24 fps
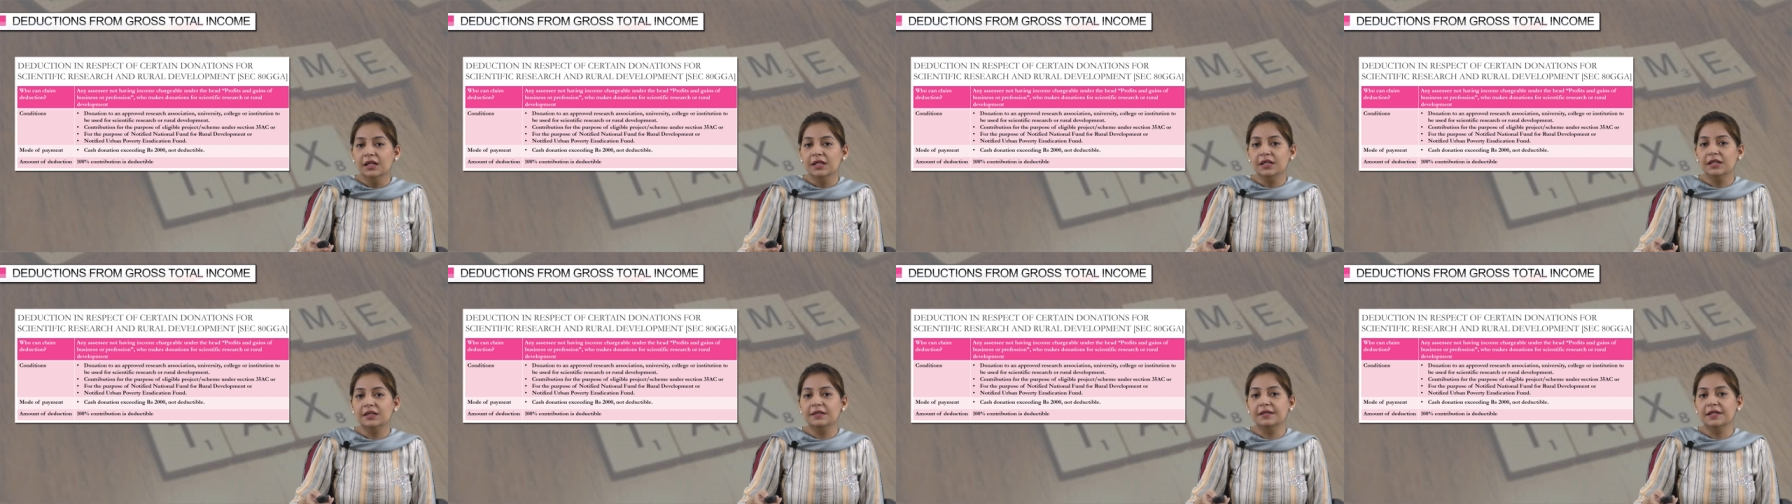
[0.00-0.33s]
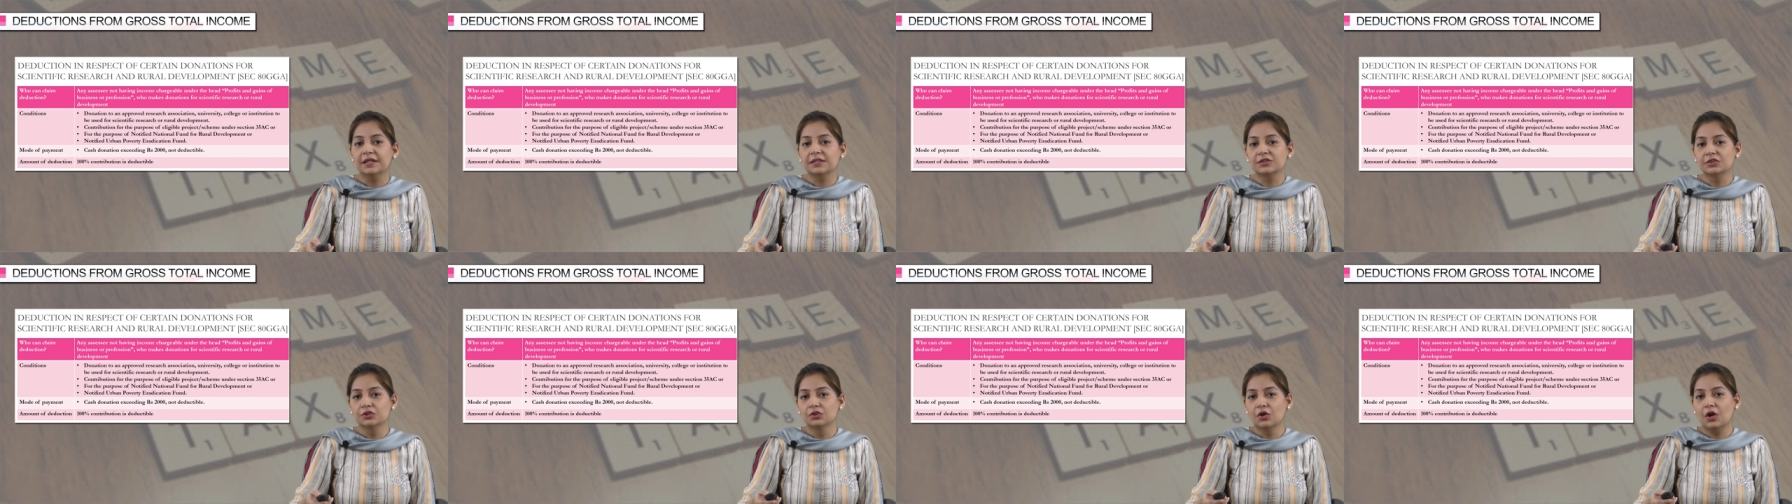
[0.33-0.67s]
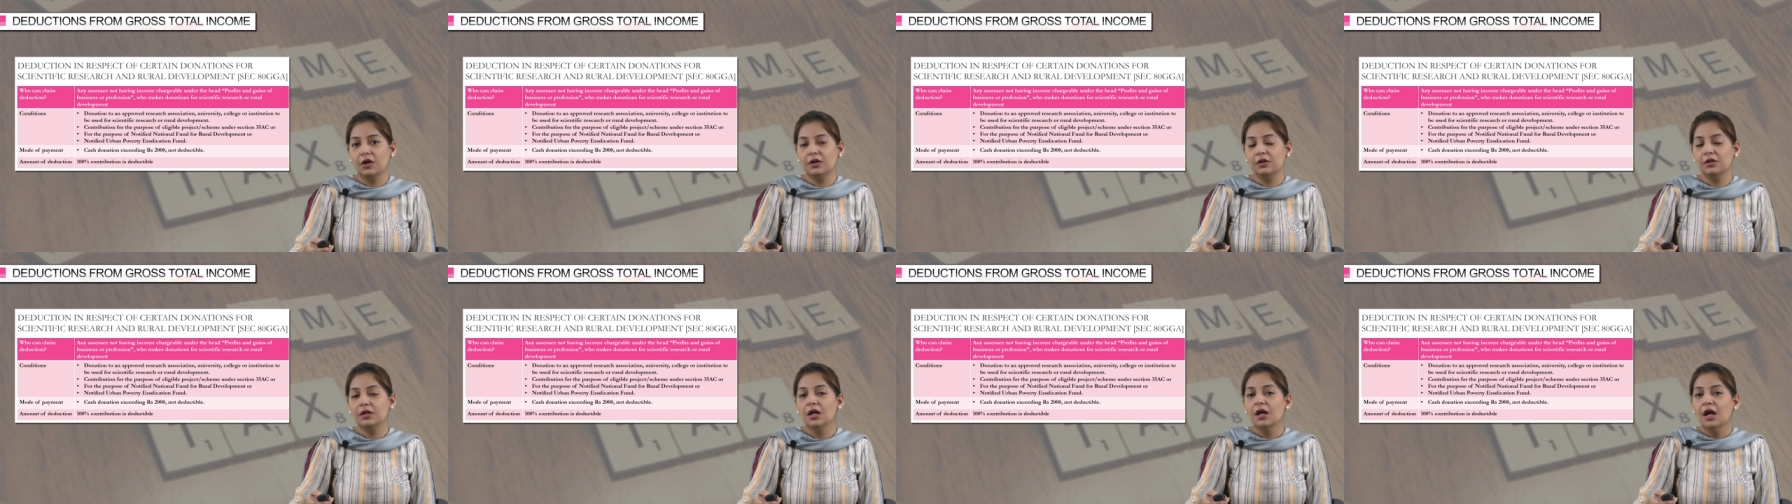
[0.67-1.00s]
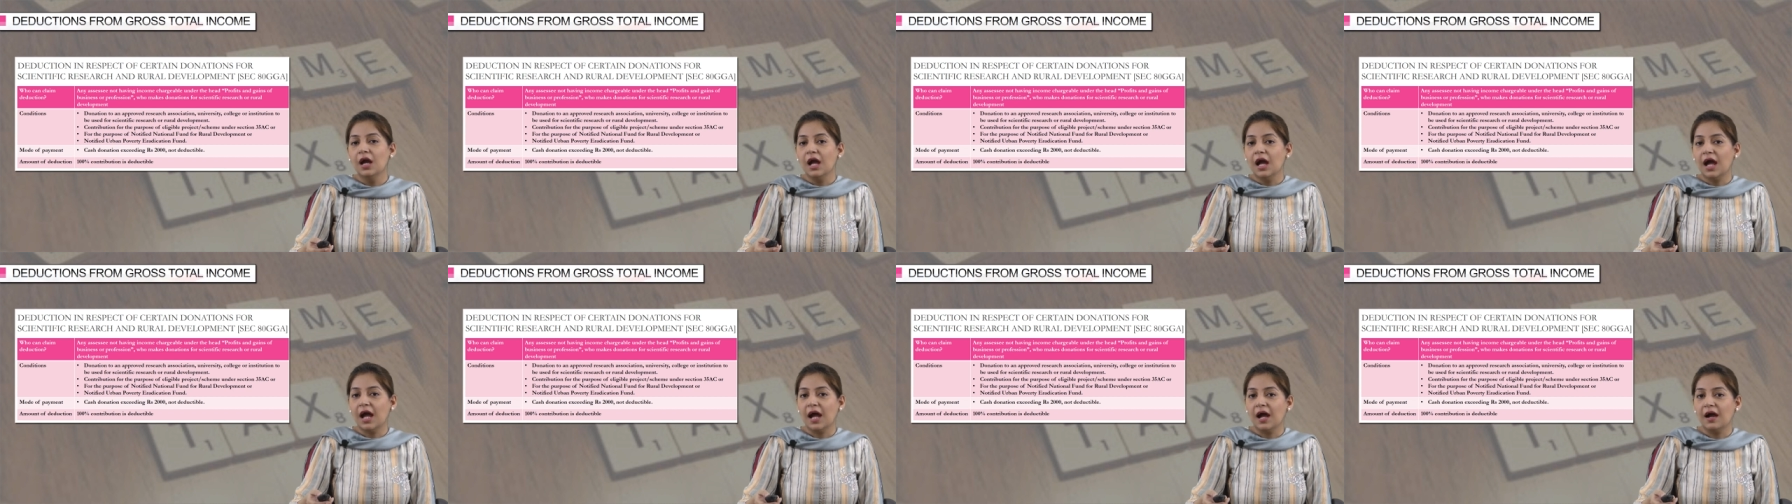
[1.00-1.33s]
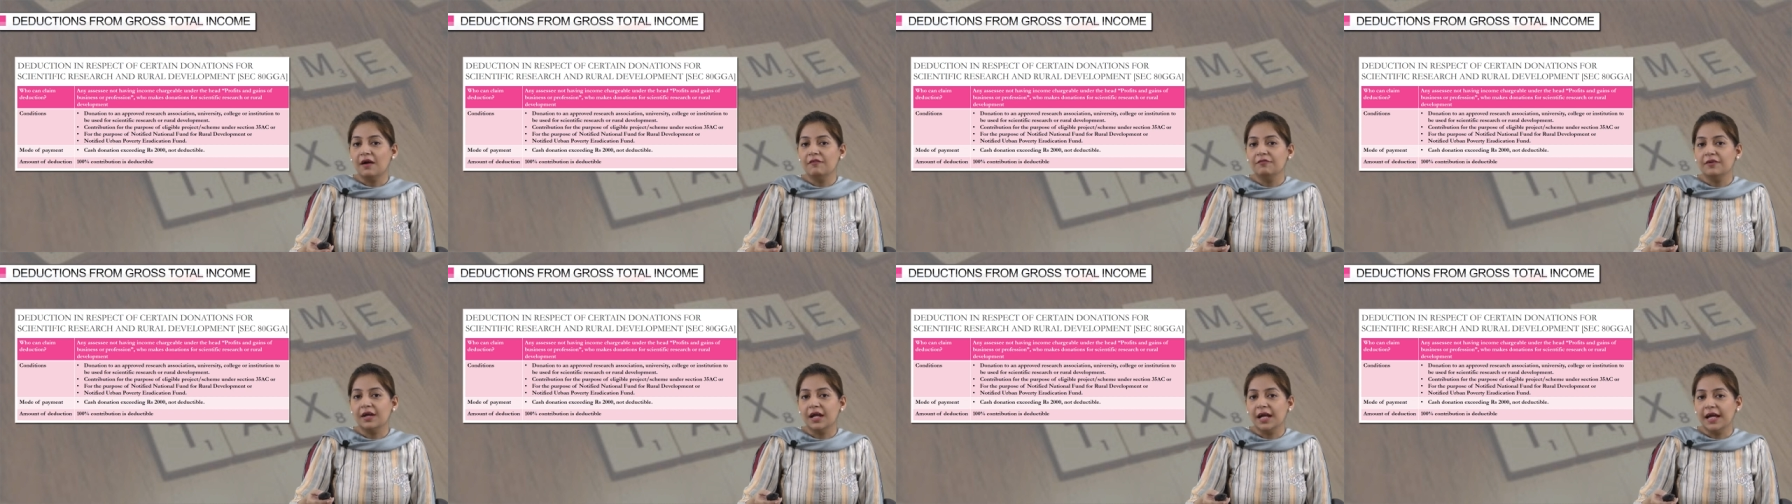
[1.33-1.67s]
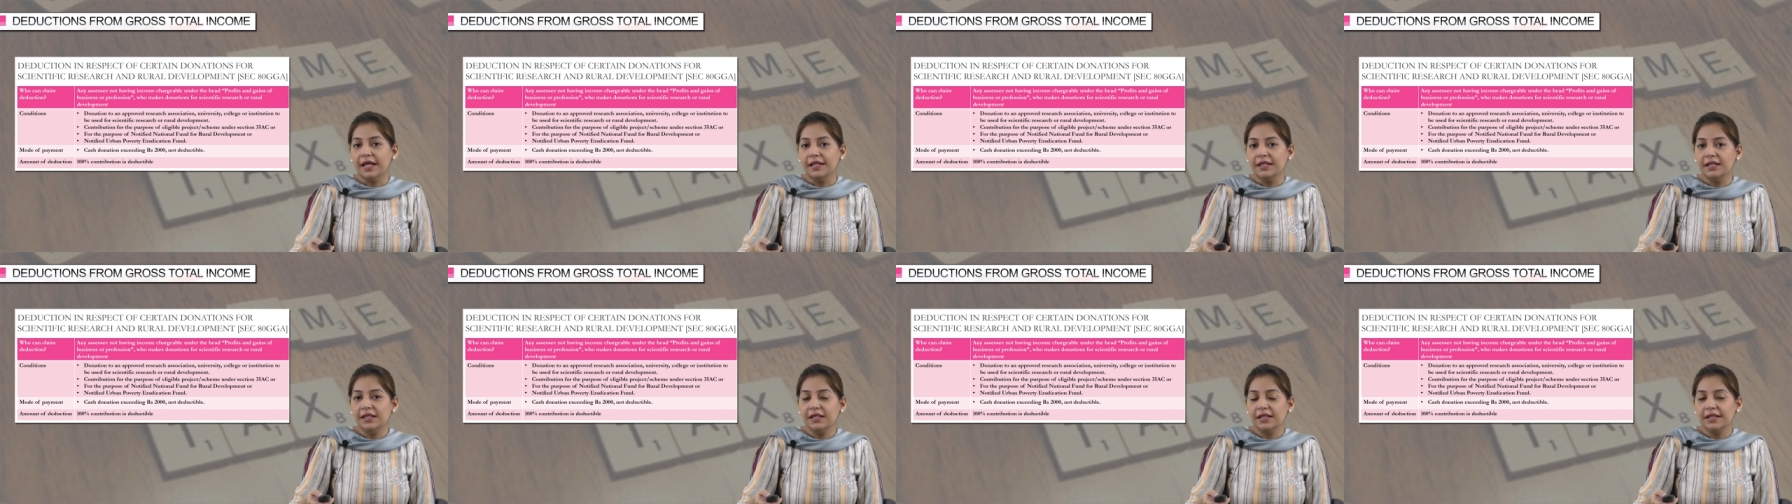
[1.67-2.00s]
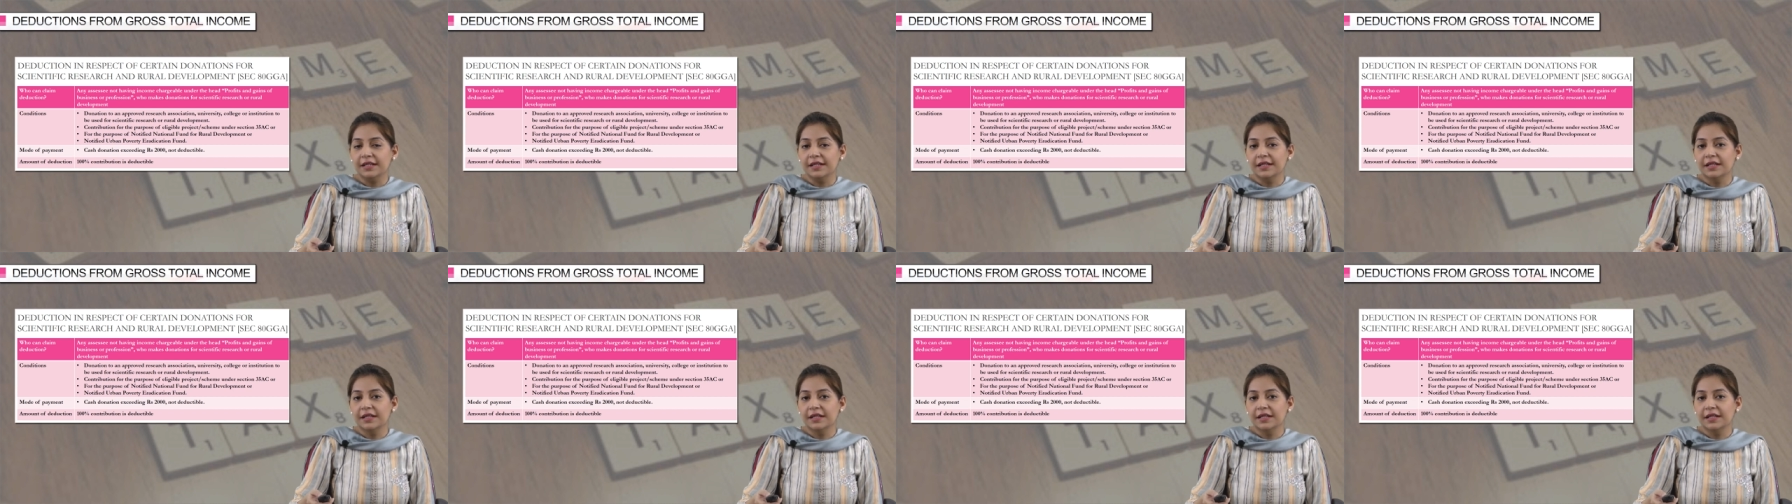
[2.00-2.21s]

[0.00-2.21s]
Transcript: he does not have any